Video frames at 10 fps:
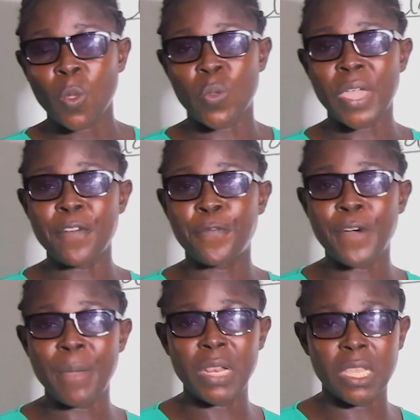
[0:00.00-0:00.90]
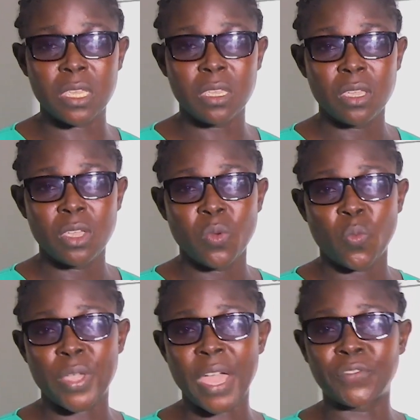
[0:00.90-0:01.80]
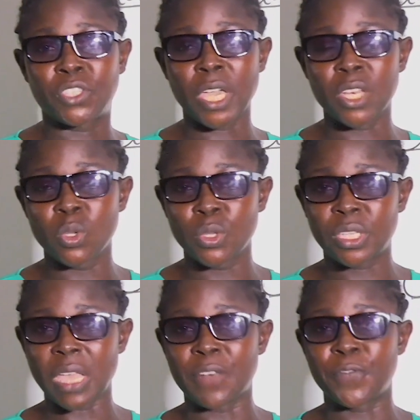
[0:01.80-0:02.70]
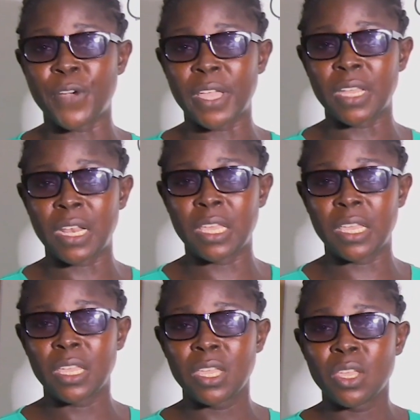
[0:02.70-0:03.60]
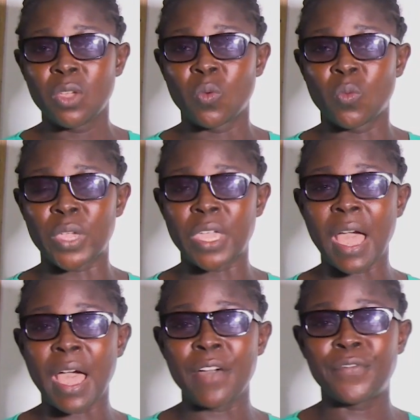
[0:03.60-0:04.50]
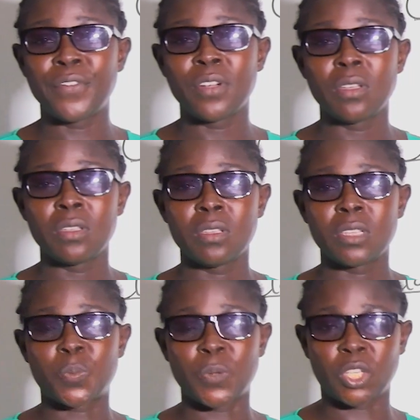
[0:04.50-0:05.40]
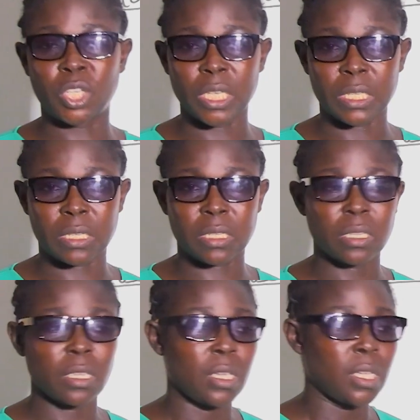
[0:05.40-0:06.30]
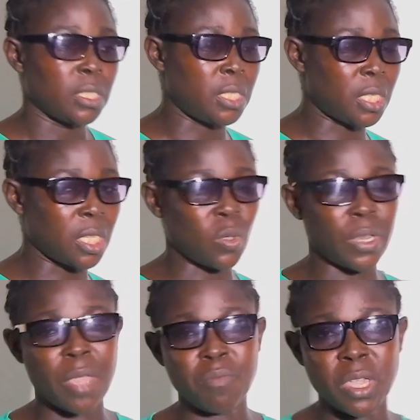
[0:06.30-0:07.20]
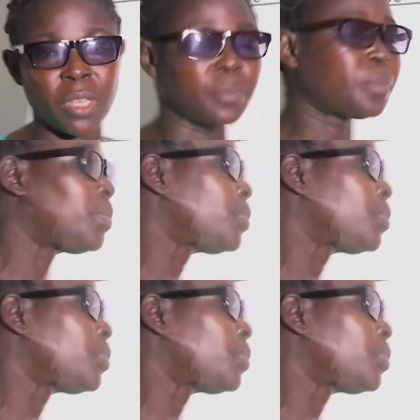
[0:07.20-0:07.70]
we have family, we have genus, and finally, we have species. This is what I mean.